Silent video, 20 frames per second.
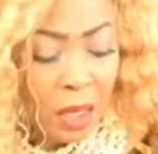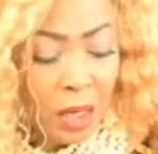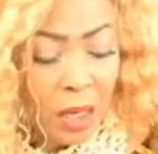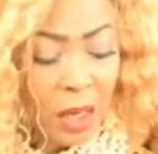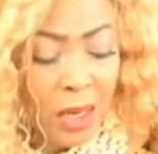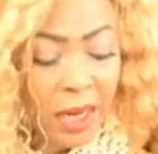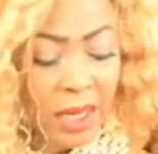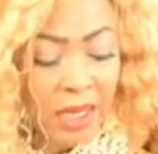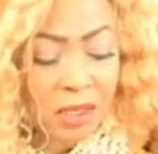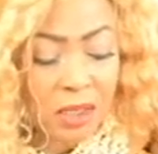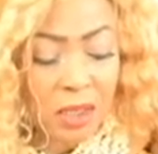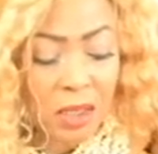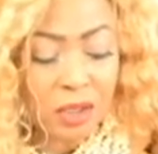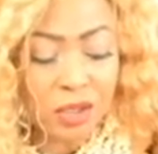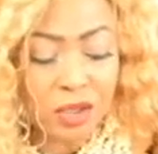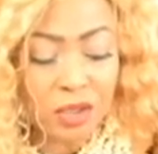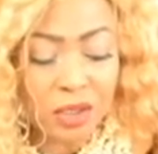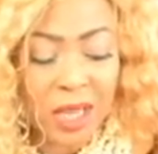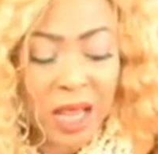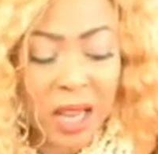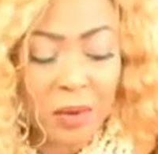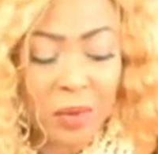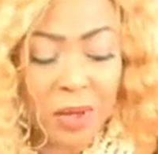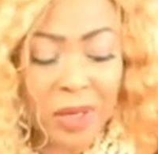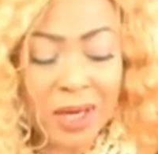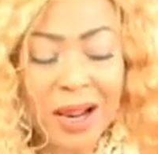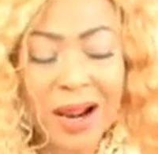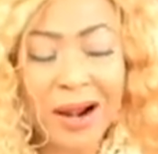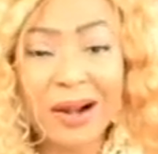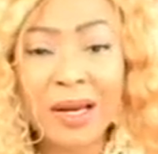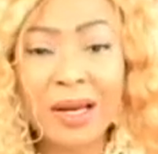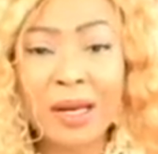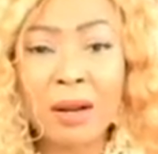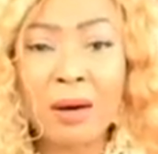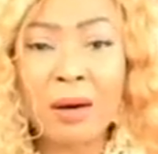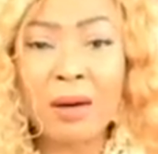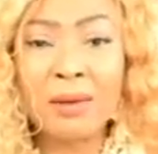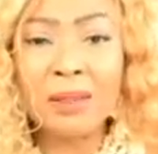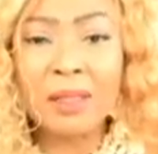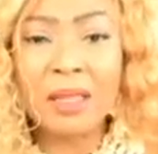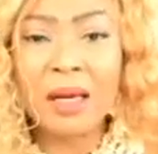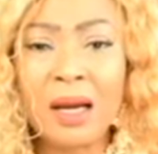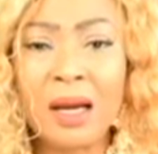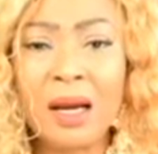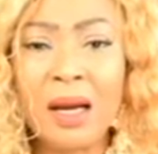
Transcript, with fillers: Okay, so today we're carrying on.